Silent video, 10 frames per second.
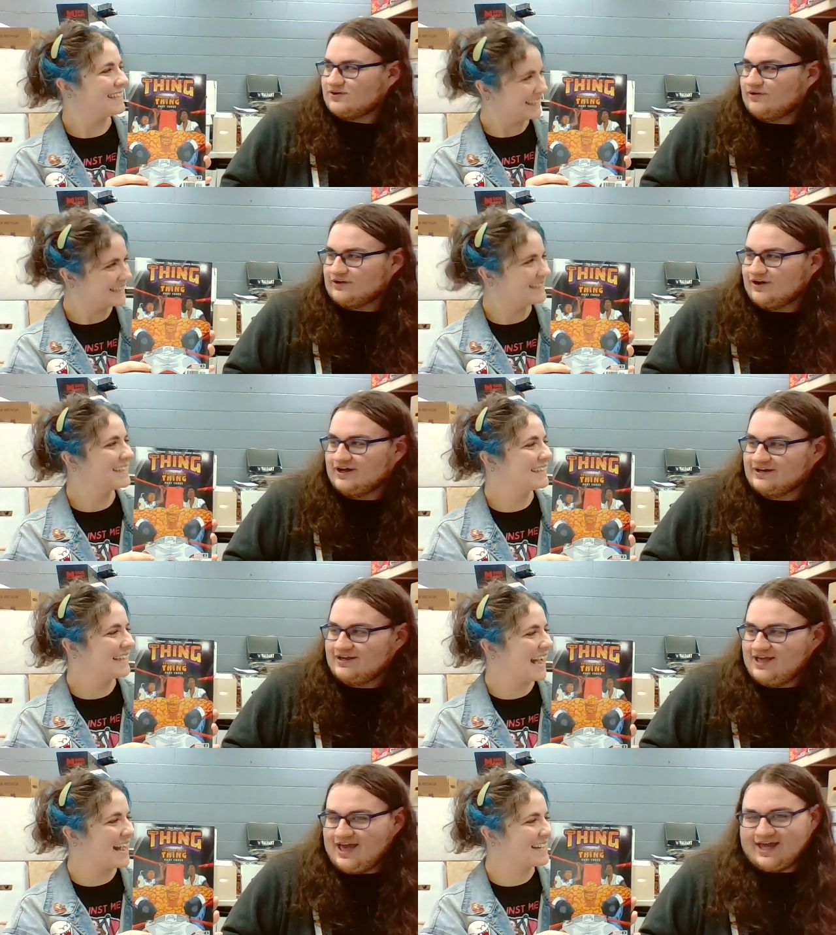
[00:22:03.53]
Speaker 1: going on
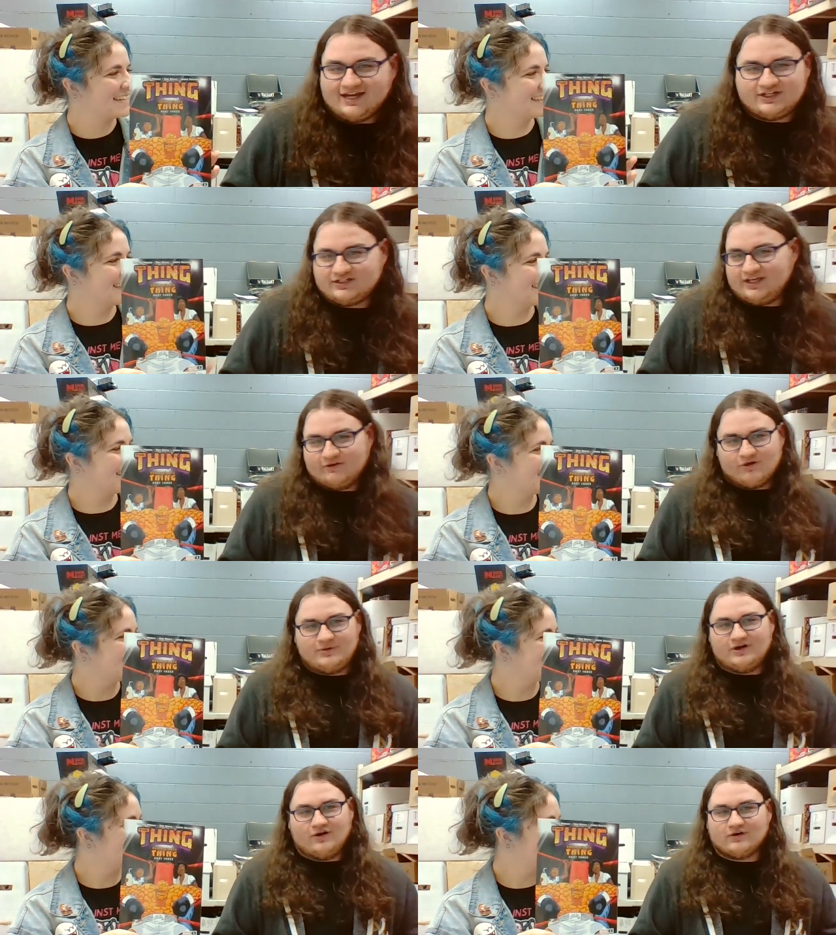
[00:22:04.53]
yeah and he's just getting ripped
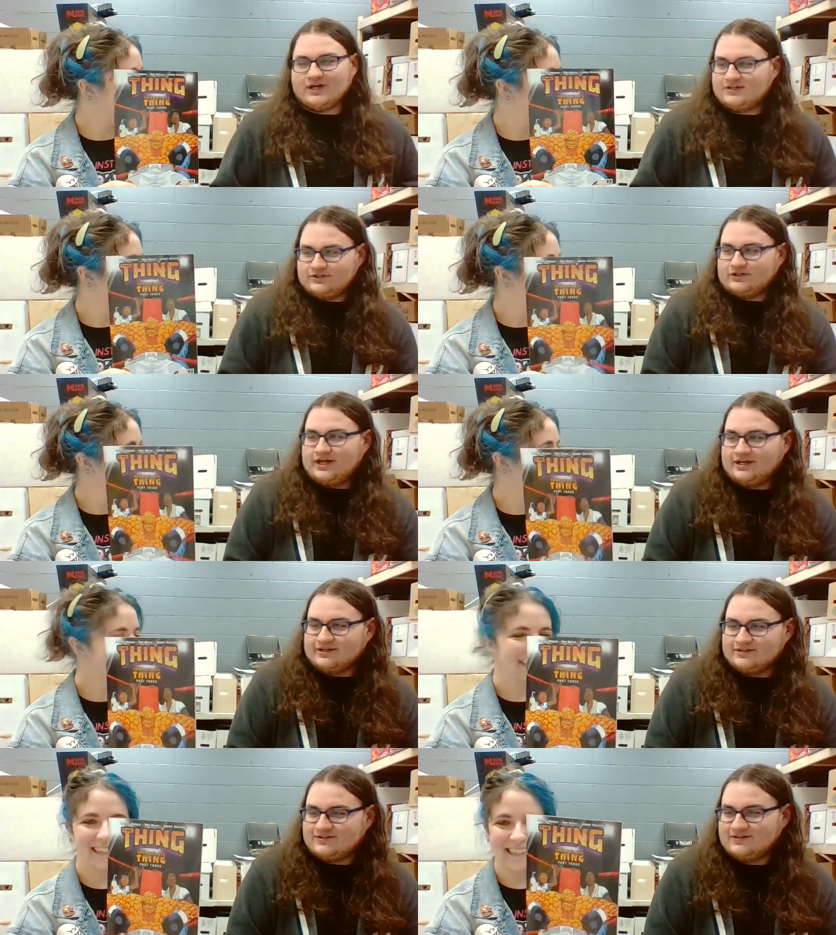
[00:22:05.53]
into all kinds of
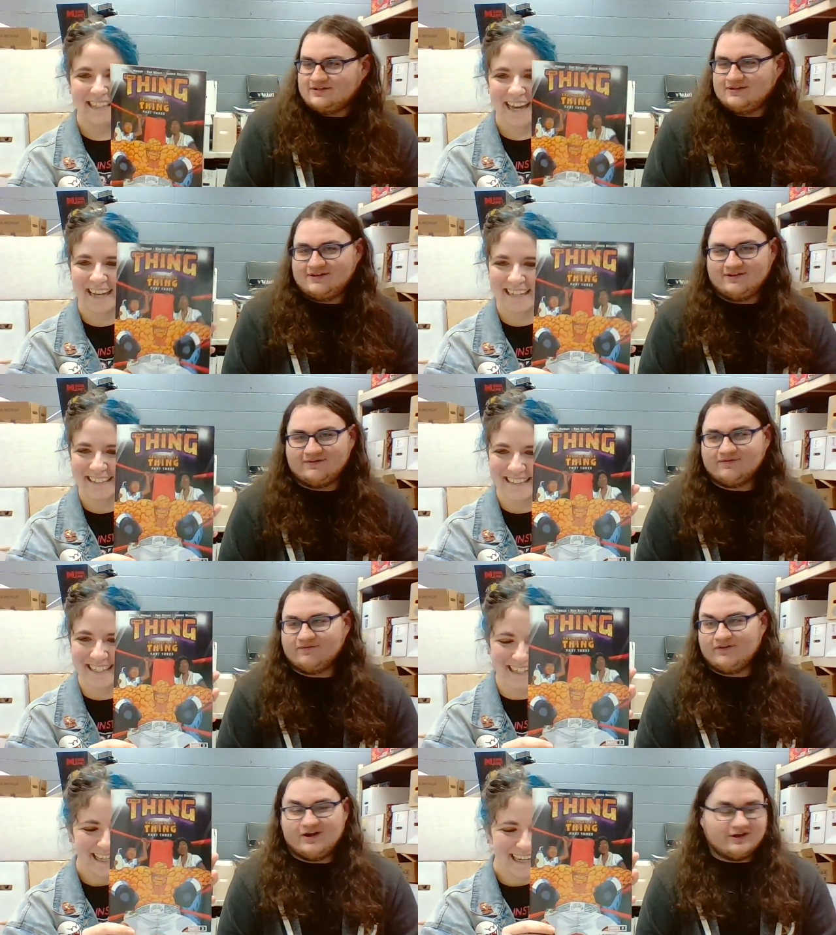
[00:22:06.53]
shenanigans nice
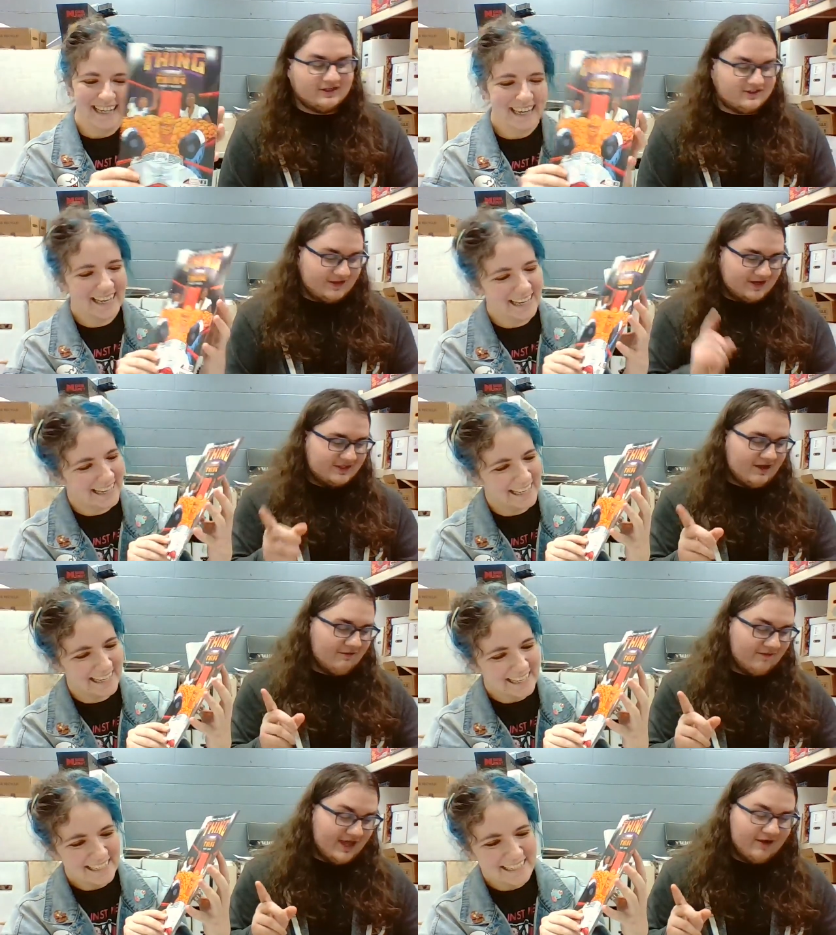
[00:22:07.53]
very good so there's the cover
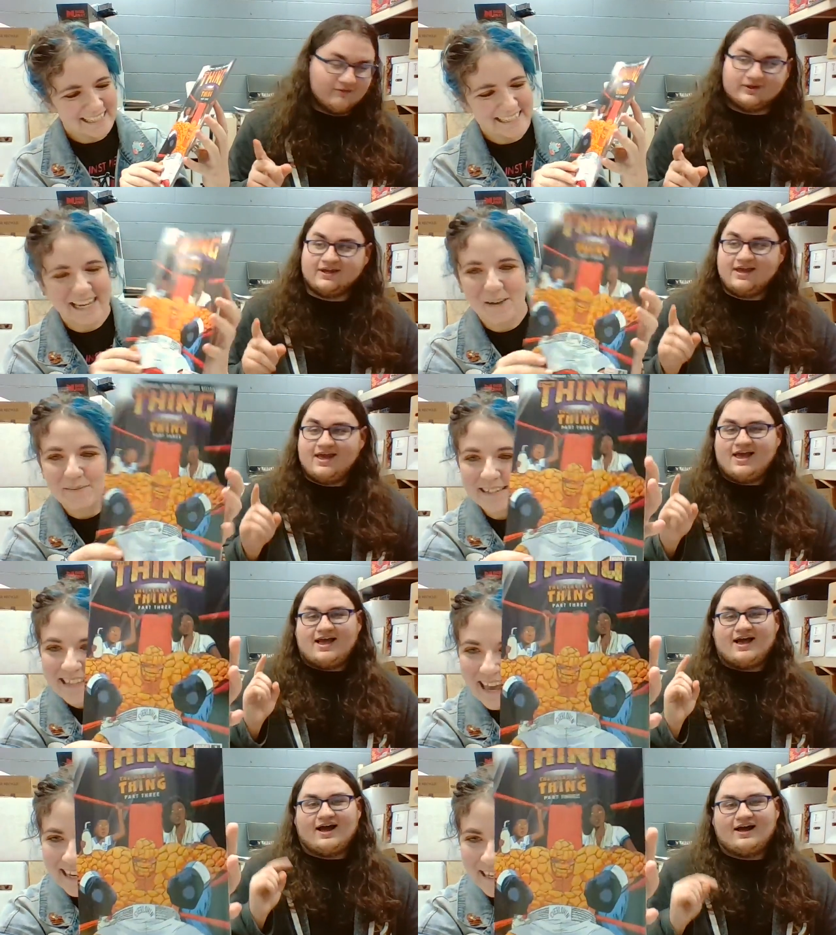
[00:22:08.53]
for that one yep
Speaker 2: this is
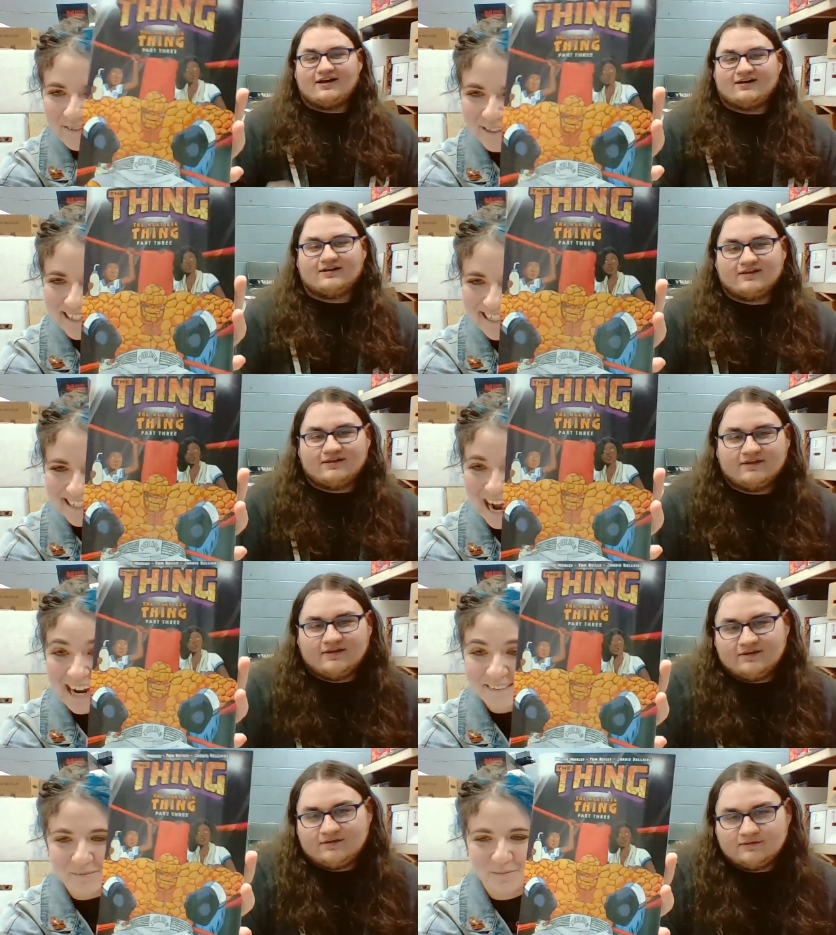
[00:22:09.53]
the a cover here
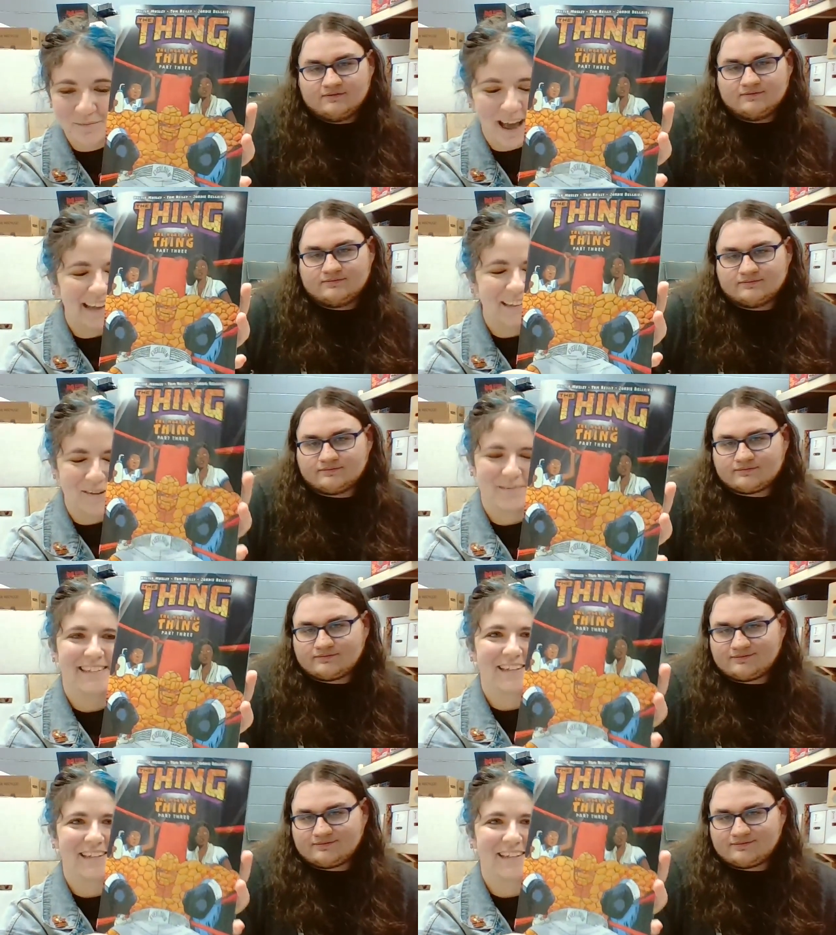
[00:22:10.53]
i i love this